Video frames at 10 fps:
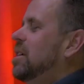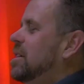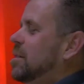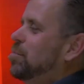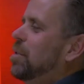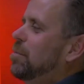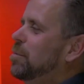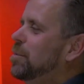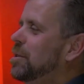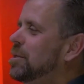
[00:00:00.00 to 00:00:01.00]
has a
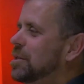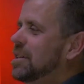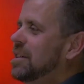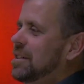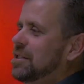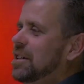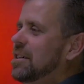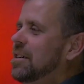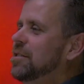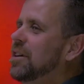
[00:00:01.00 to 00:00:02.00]
problem with girls getting
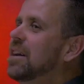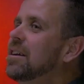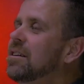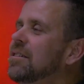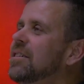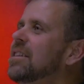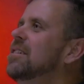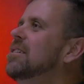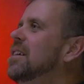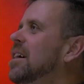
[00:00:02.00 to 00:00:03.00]
drunk a lot, right? I don't know whether
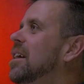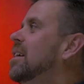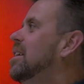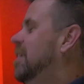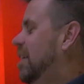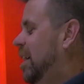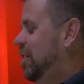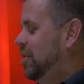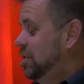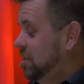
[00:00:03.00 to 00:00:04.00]
you,
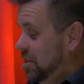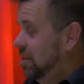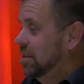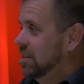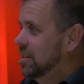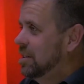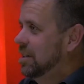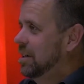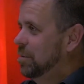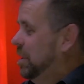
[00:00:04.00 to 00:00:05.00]
and not just girls,
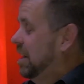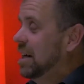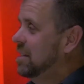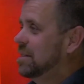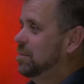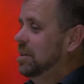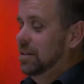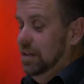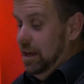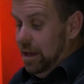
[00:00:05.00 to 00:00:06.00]
but guys as
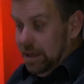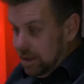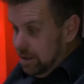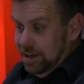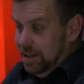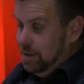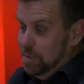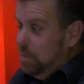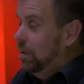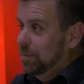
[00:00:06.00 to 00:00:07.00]
well. Like,
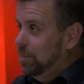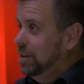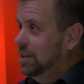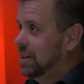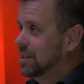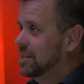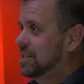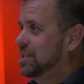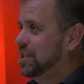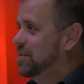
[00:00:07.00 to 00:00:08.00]
people on
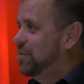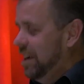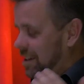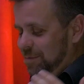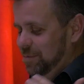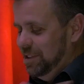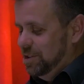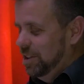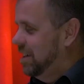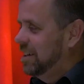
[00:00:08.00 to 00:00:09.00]
podcasts just randomly
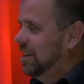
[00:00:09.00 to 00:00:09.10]
drinking a